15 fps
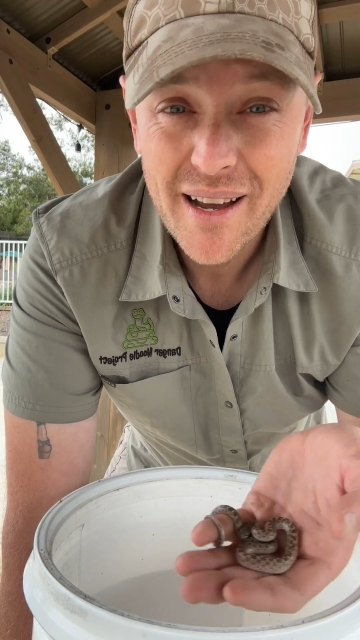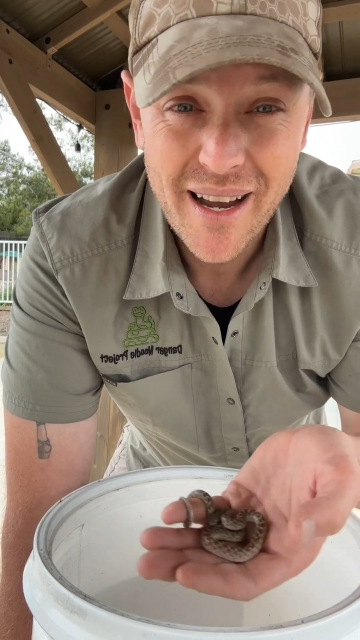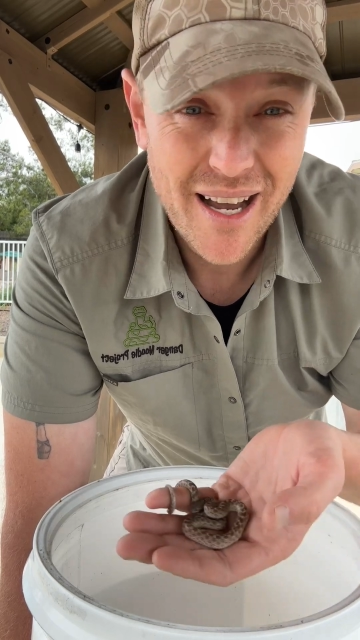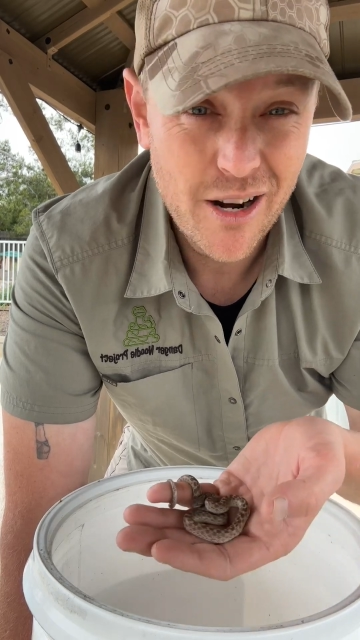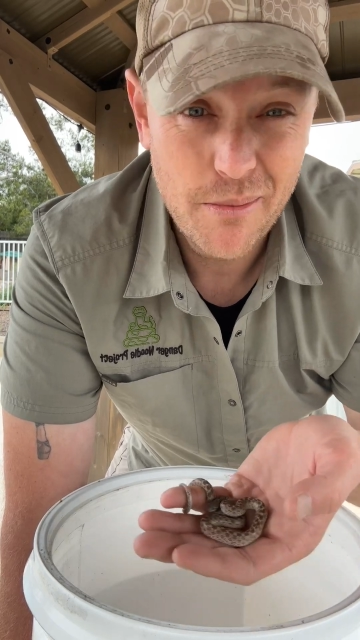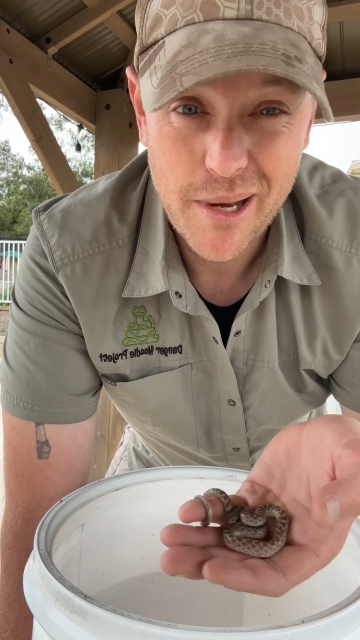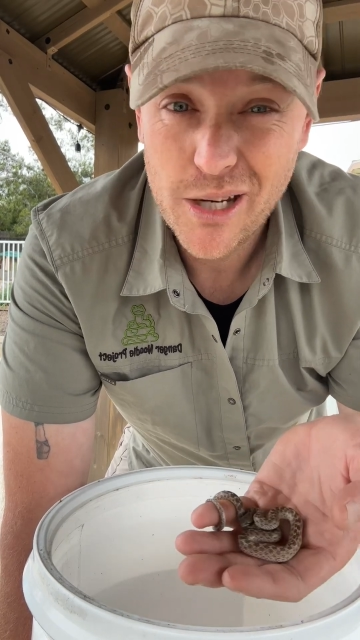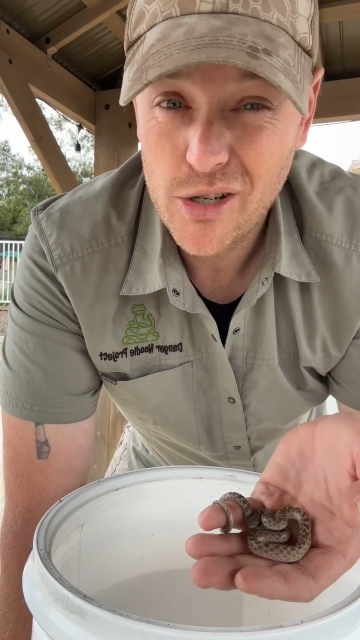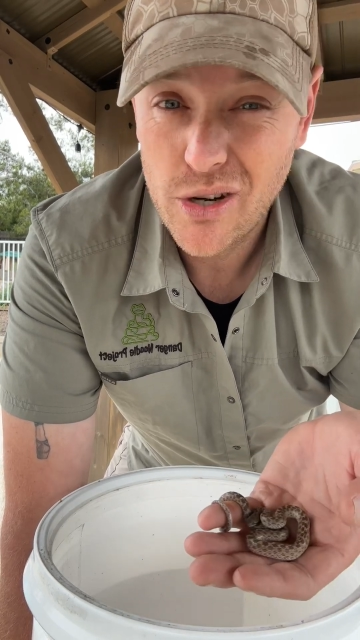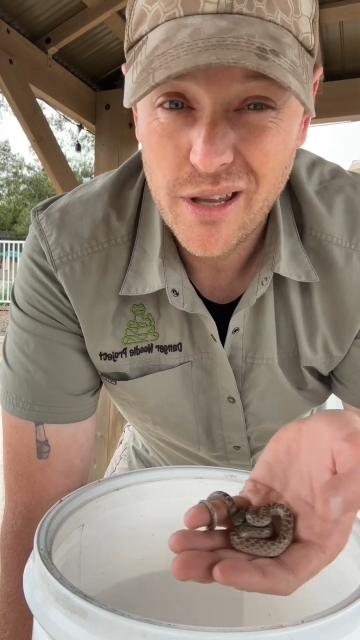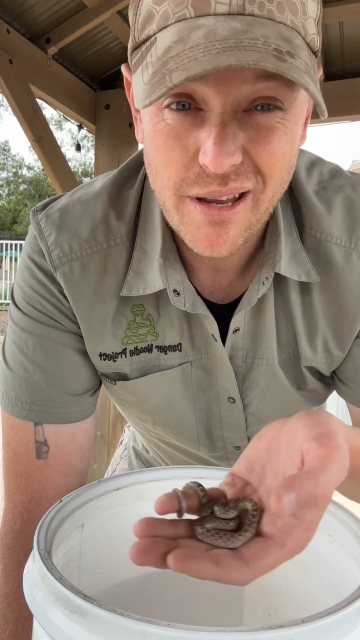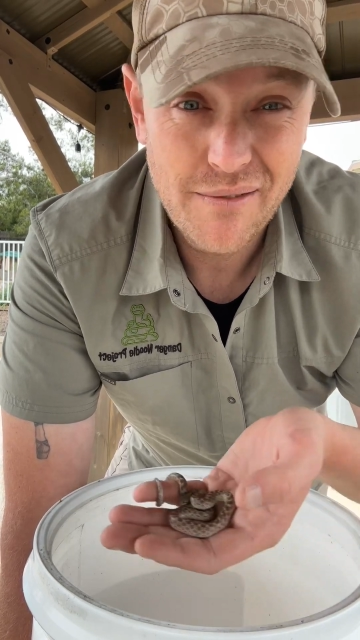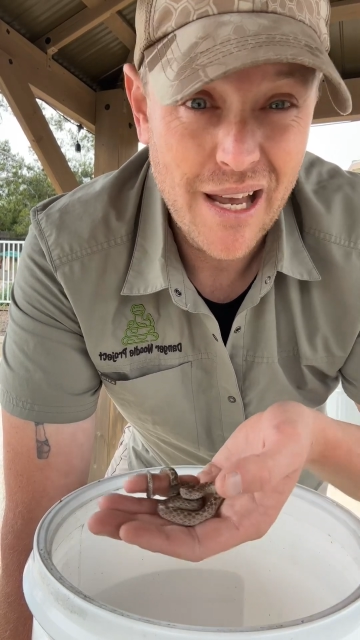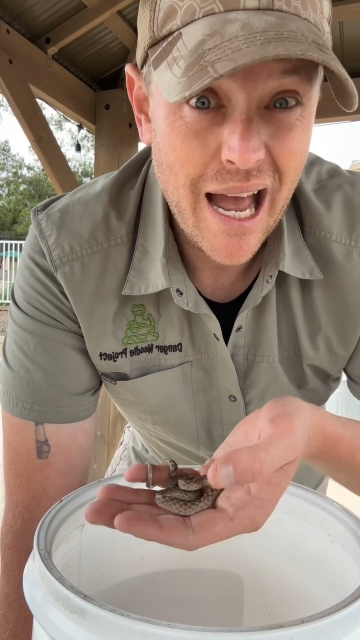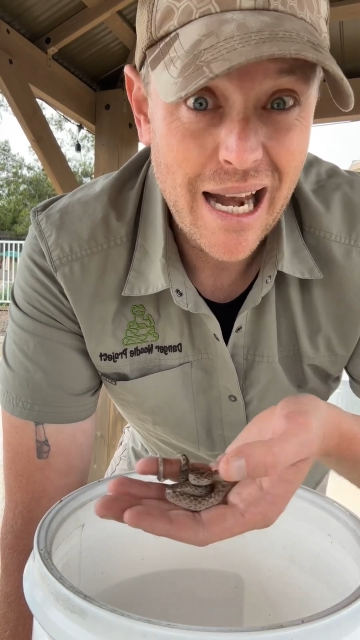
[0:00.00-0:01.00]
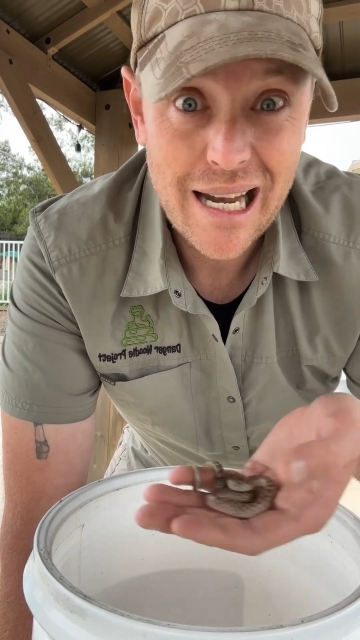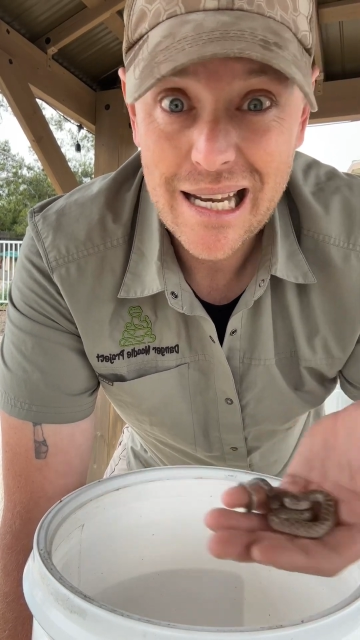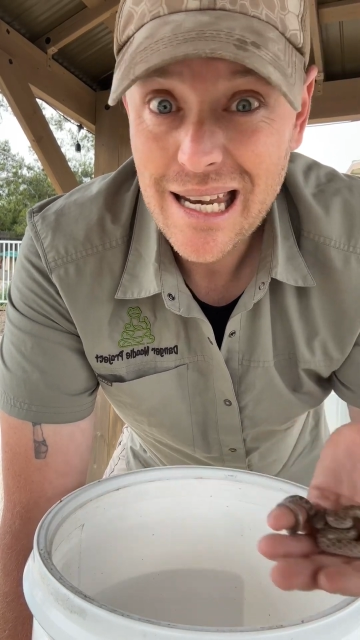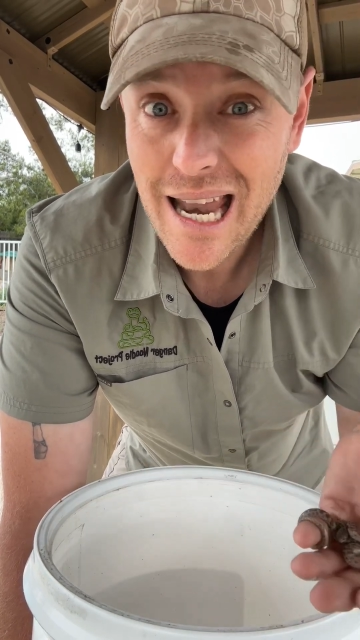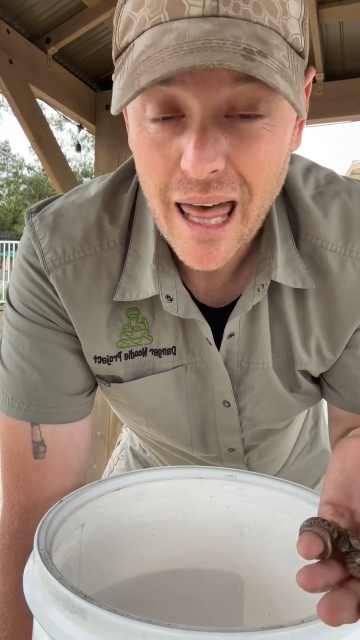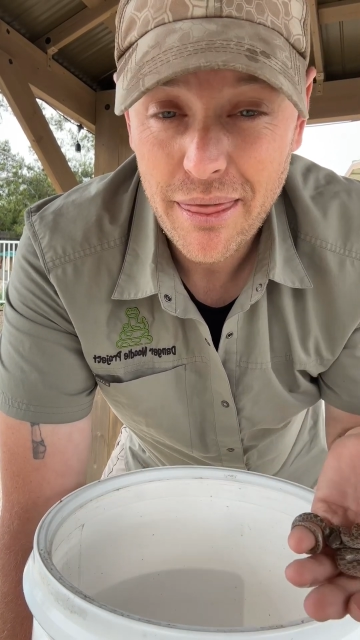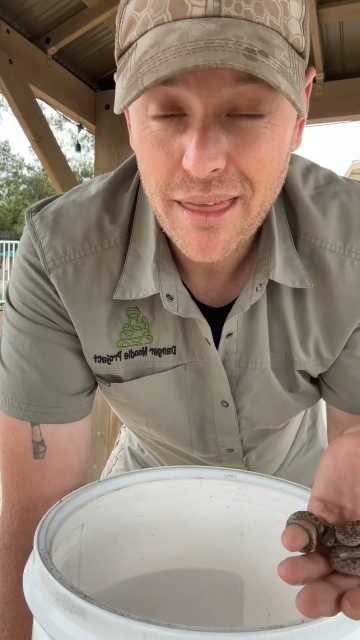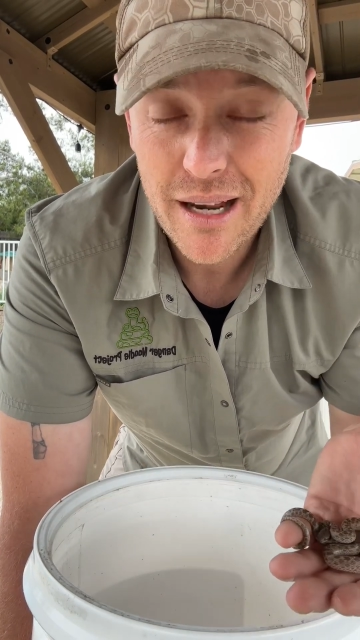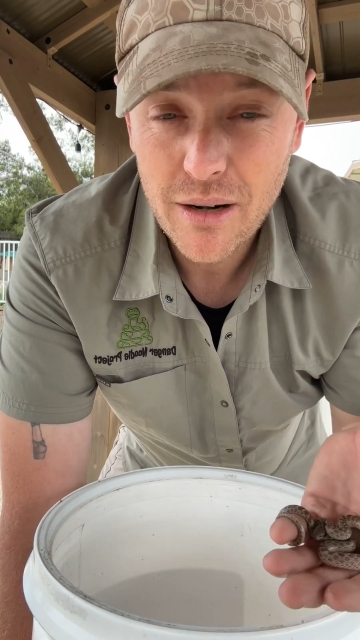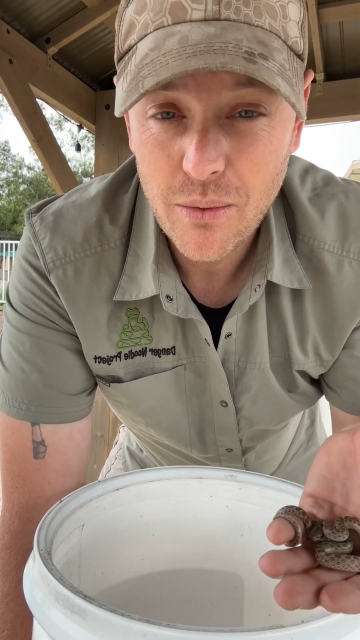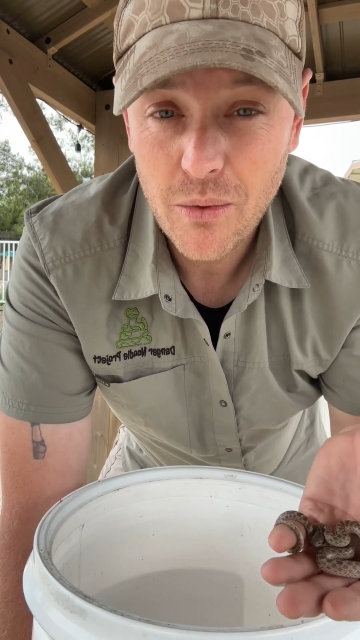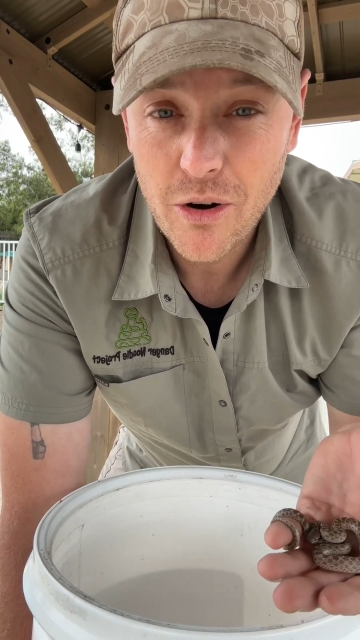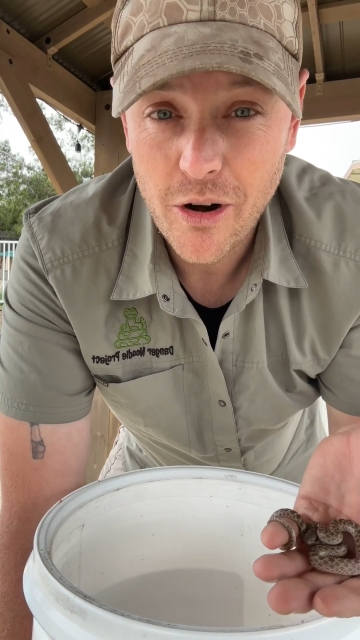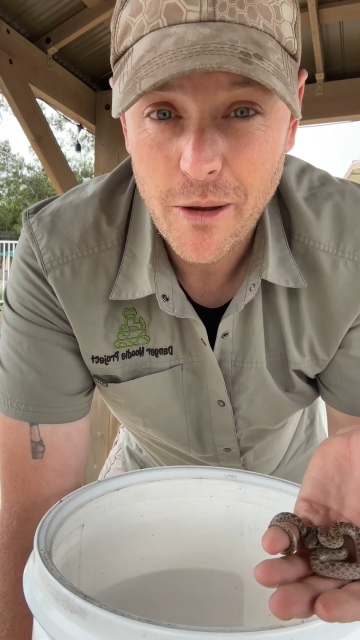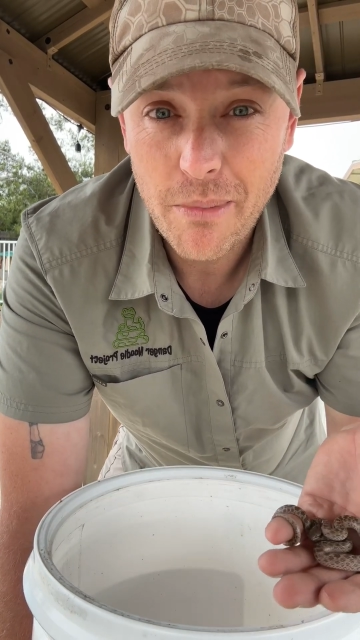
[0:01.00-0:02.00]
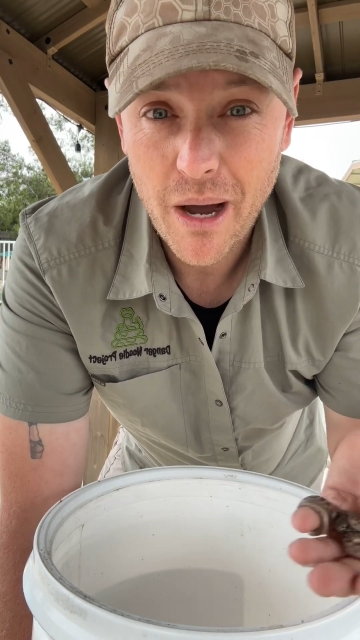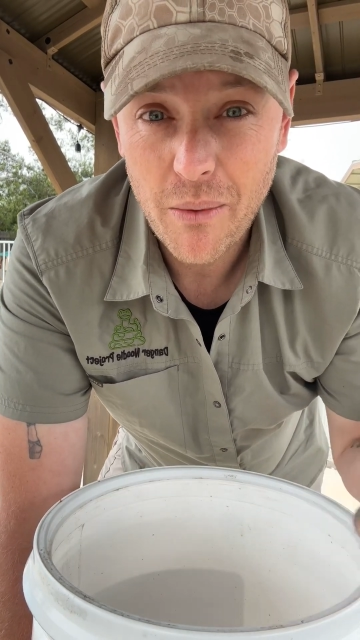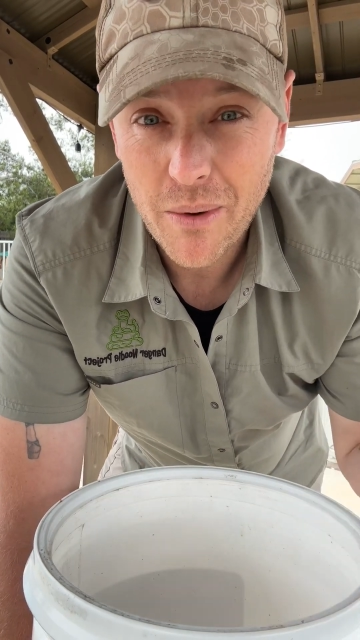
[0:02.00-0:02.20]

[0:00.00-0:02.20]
and I'll make sure they've got nothing to worry about